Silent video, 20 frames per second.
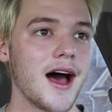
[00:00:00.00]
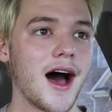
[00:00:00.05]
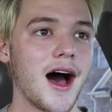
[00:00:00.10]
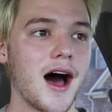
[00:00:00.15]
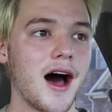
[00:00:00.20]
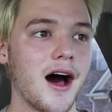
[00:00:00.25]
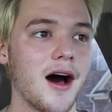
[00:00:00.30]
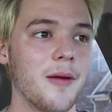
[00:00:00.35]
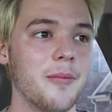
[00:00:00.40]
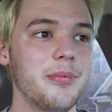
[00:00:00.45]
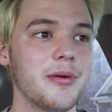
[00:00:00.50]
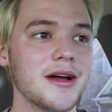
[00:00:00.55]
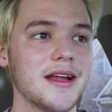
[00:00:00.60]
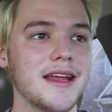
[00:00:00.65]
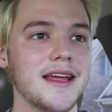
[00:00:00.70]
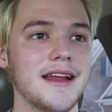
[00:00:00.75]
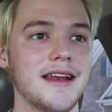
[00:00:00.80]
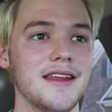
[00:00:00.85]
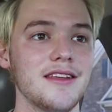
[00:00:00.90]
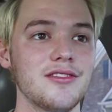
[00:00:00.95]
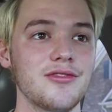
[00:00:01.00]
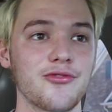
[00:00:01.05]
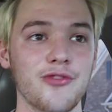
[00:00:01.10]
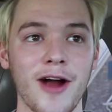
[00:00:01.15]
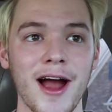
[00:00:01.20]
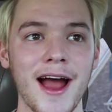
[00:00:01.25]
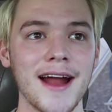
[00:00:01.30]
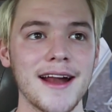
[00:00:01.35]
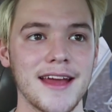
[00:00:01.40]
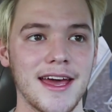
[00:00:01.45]
But it is
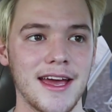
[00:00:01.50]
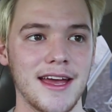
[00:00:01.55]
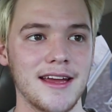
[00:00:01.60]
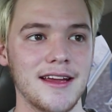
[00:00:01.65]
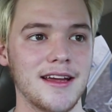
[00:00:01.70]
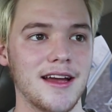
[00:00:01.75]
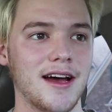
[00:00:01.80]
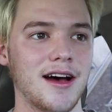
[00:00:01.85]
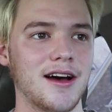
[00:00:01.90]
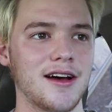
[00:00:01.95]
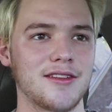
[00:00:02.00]
Friday.